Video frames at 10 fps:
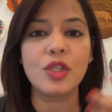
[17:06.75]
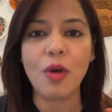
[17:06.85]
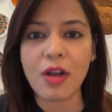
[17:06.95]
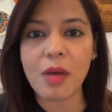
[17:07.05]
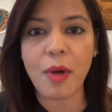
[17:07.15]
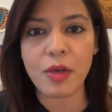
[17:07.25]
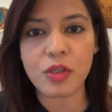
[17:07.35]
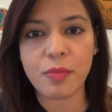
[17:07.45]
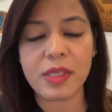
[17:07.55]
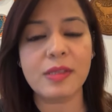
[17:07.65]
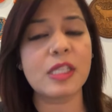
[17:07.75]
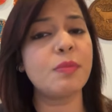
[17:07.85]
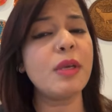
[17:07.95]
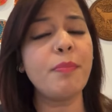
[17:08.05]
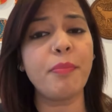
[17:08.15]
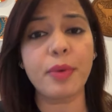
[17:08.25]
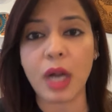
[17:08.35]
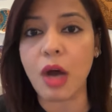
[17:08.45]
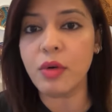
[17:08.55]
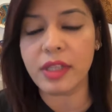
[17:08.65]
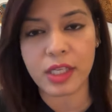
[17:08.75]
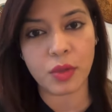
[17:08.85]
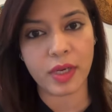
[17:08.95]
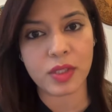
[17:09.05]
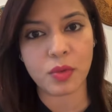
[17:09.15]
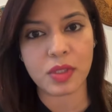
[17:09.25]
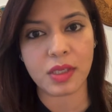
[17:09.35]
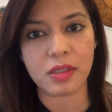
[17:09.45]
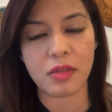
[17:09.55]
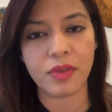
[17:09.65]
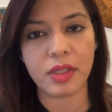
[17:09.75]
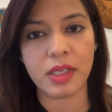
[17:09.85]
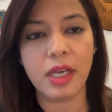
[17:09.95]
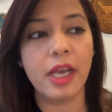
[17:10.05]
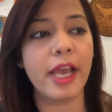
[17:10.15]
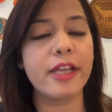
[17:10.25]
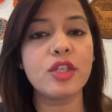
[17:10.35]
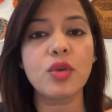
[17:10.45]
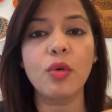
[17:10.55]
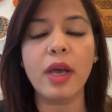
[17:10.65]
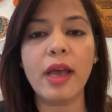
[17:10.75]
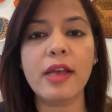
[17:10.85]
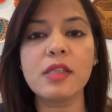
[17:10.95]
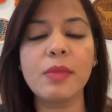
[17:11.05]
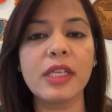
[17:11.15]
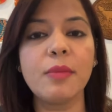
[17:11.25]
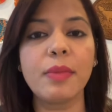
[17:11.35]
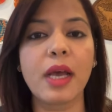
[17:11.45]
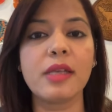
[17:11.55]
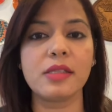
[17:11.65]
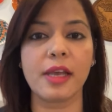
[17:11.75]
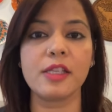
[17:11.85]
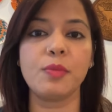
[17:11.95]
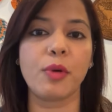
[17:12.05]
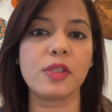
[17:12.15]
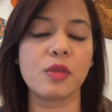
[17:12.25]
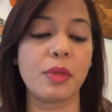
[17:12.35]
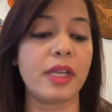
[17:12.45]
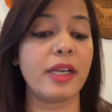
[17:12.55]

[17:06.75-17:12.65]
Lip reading: Talk about your business. Be proud that you're associated with it and show as many plants as possible.